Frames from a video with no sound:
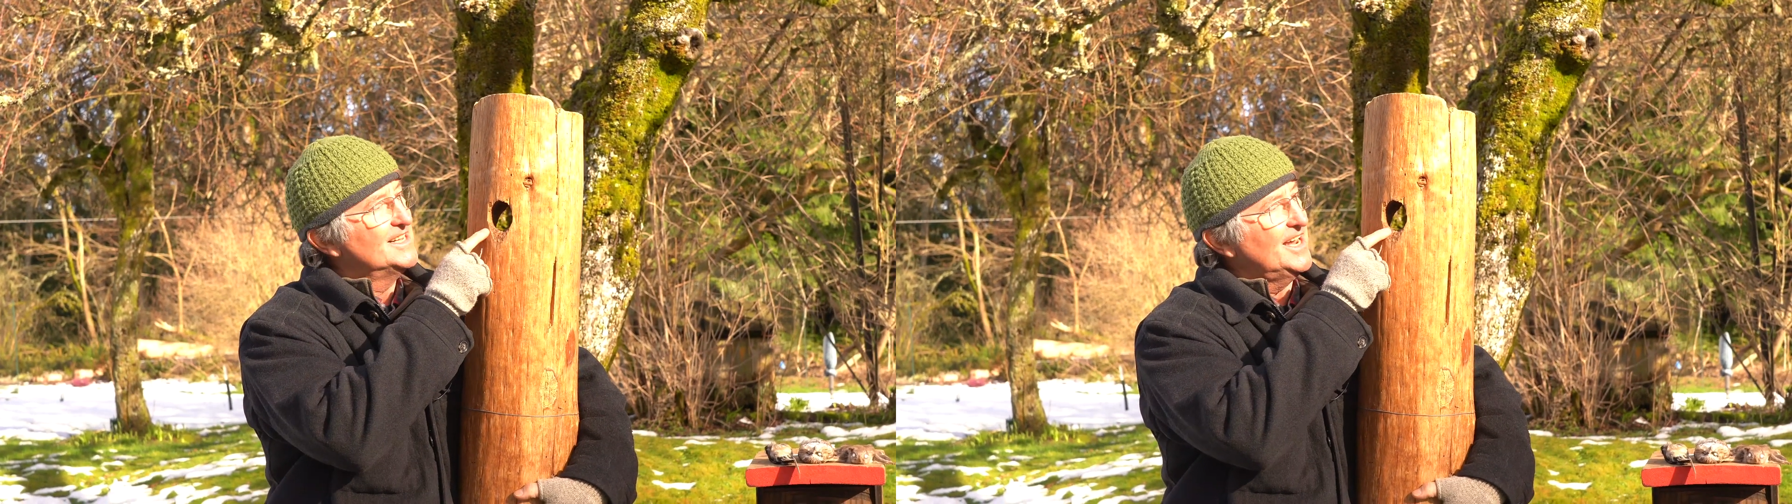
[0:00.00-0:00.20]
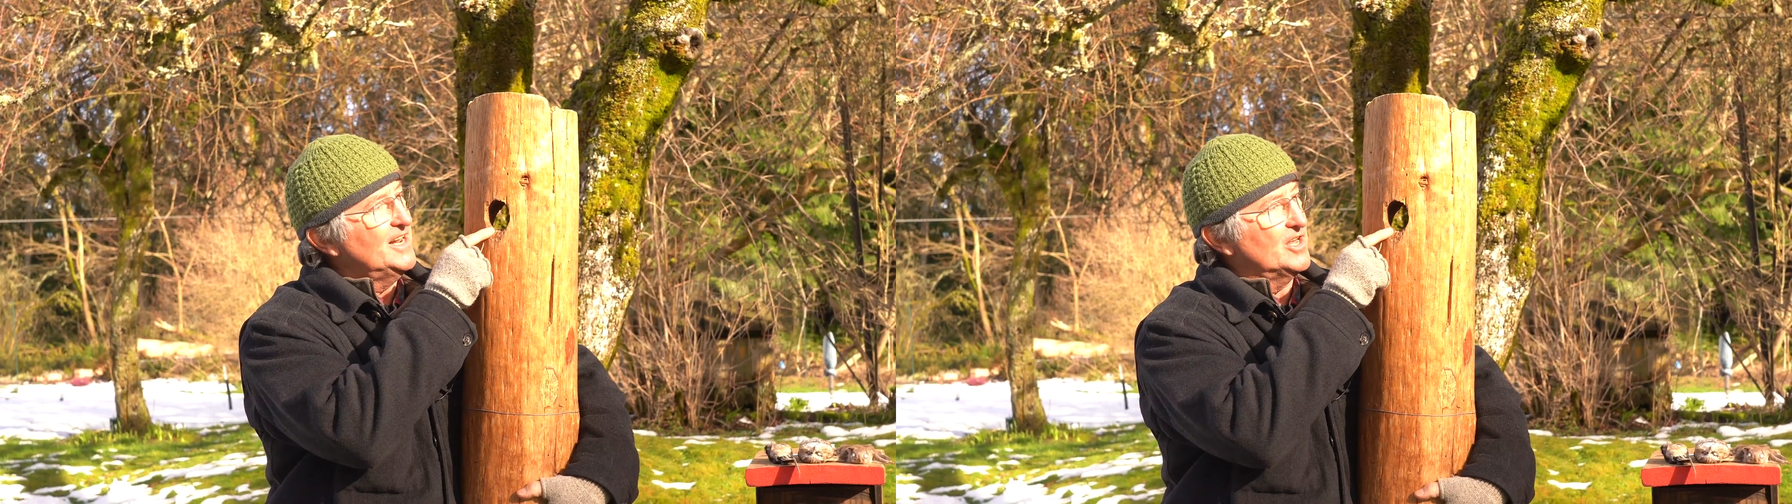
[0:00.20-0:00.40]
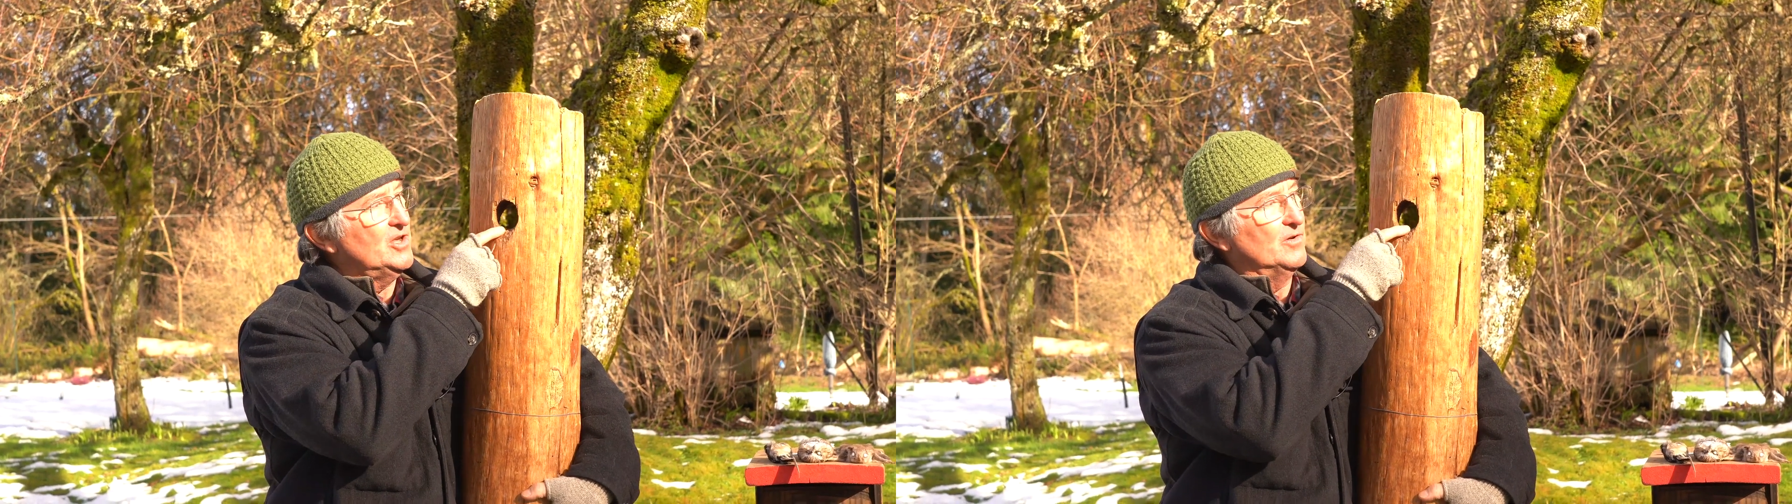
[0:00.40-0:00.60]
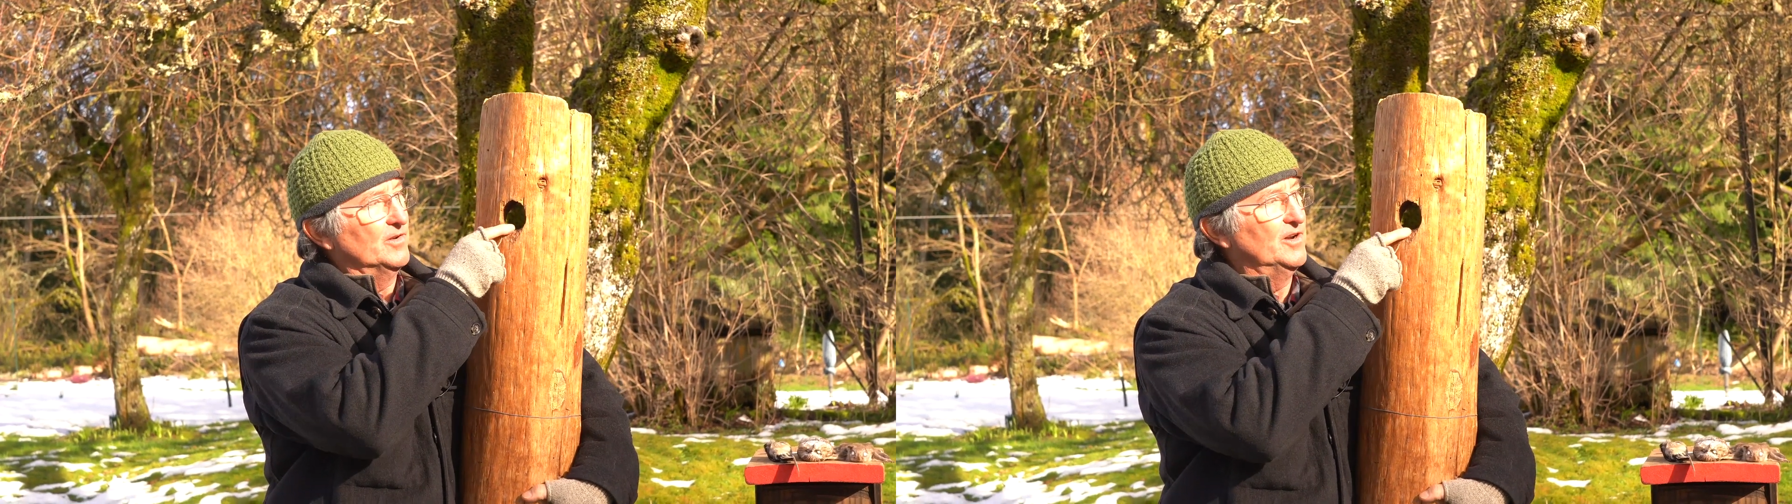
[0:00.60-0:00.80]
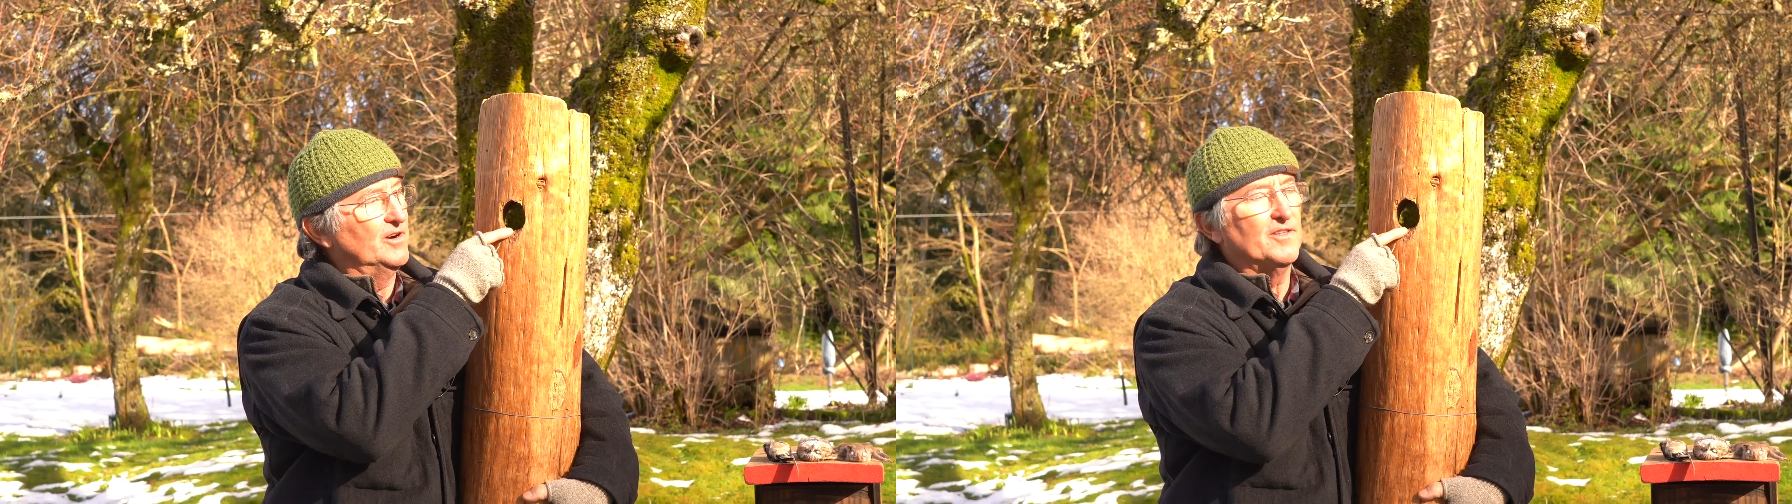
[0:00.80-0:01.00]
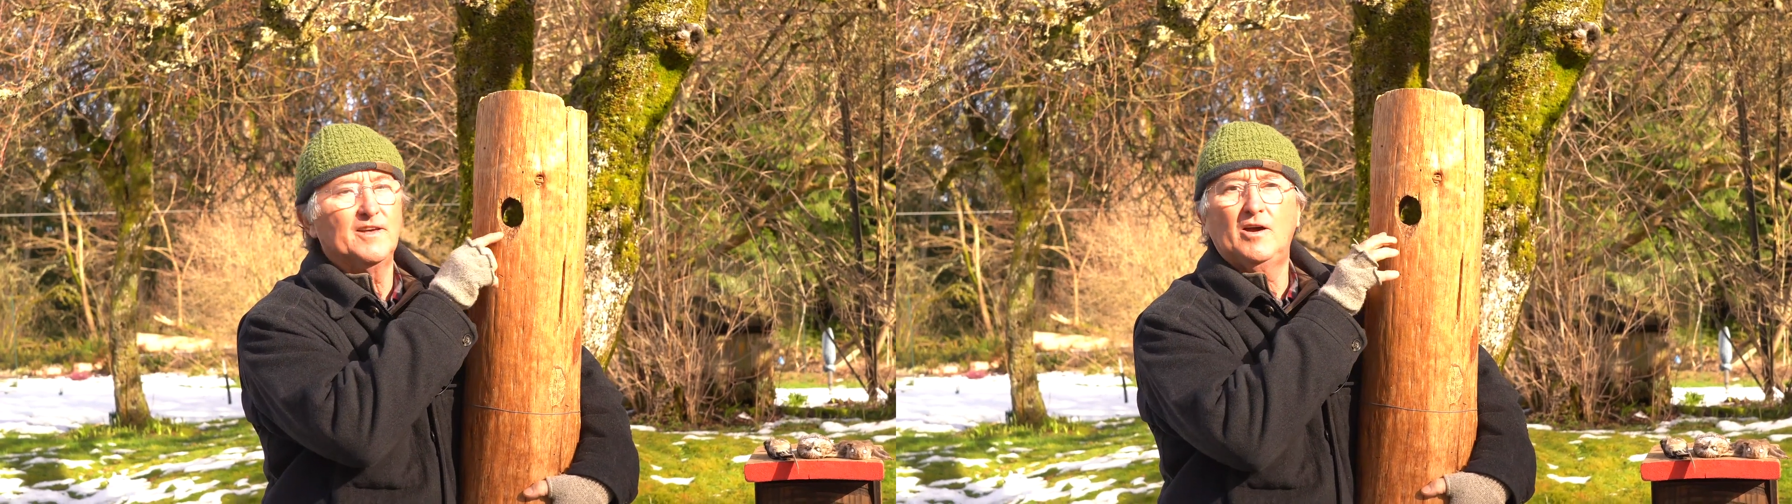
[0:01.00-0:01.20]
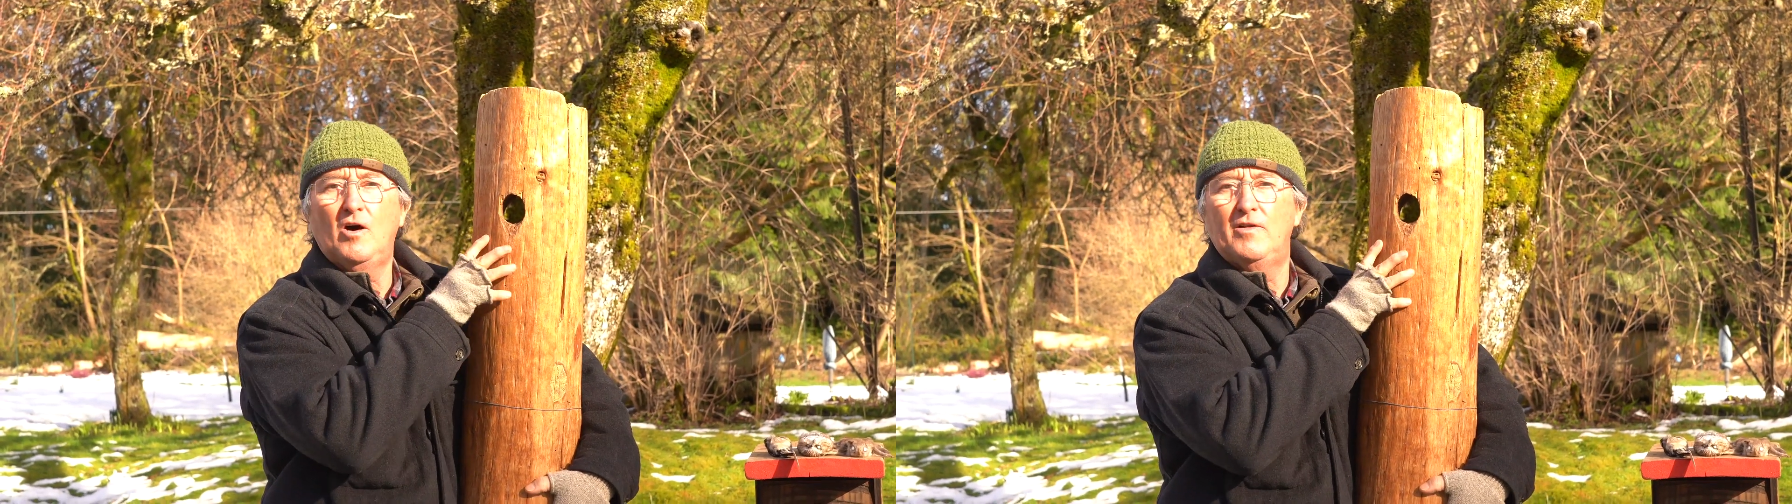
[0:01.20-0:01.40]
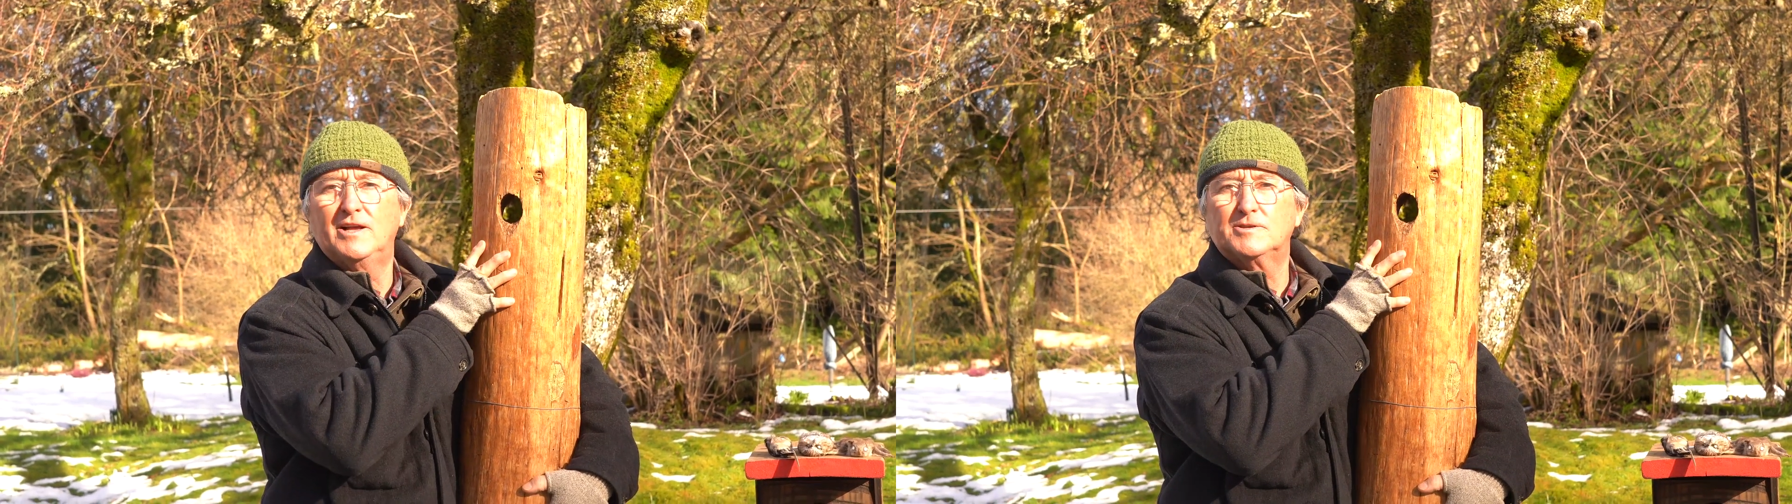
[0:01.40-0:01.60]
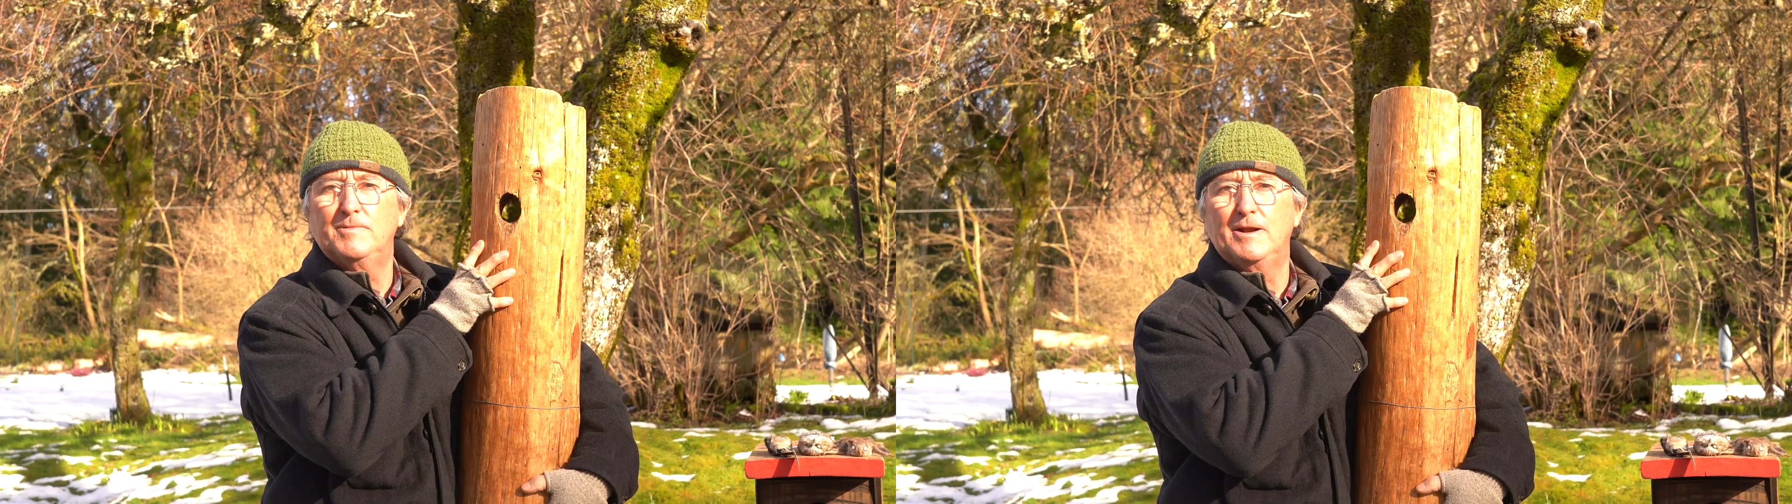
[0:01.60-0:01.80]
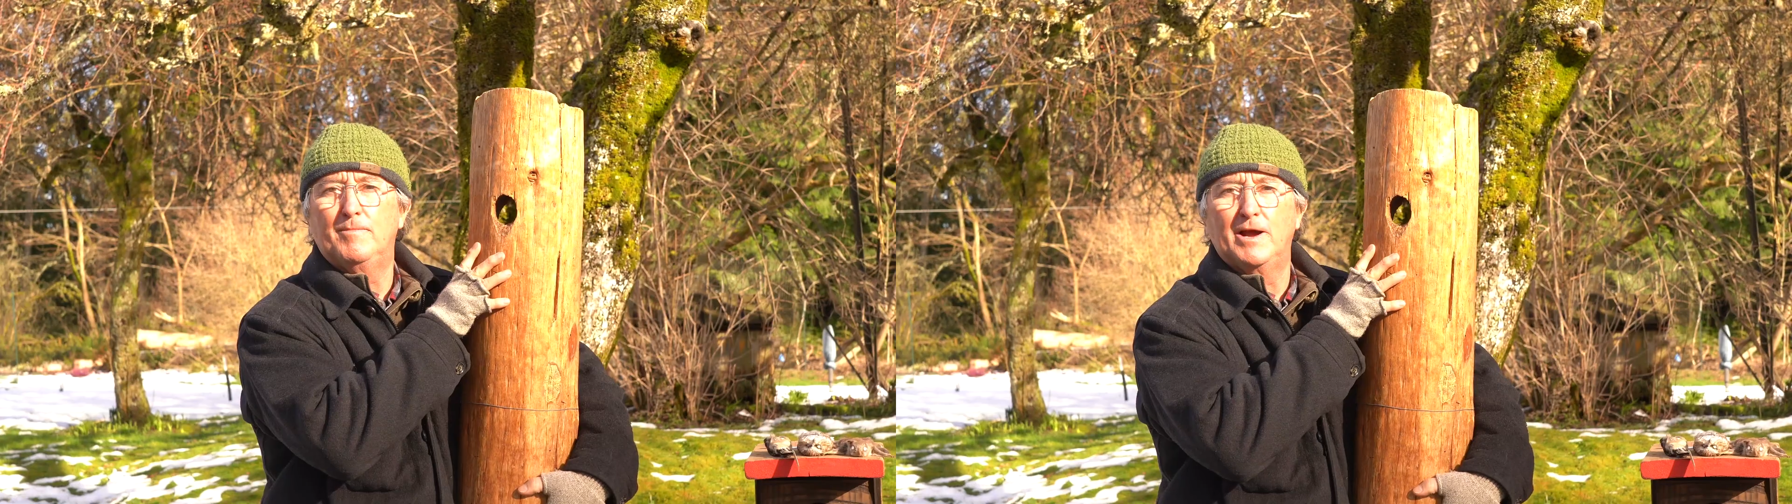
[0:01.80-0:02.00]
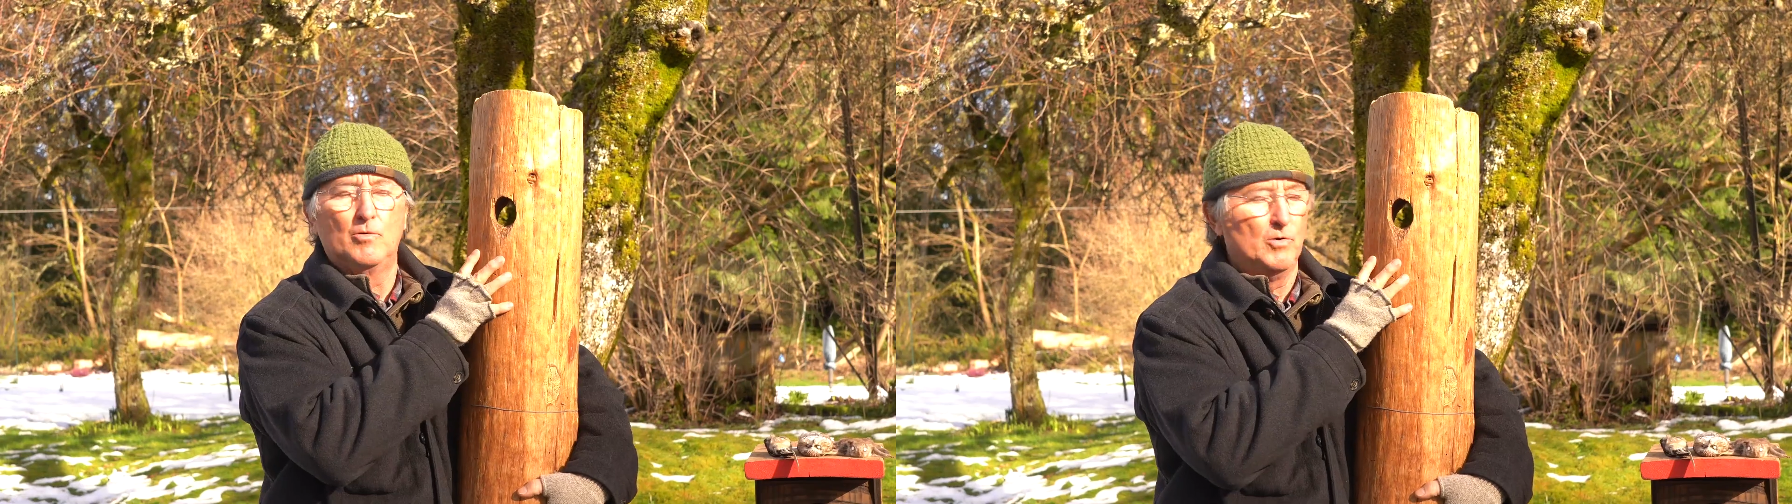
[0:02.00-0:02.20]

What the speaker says: kind of cute, you know, you think, oh, that's made by a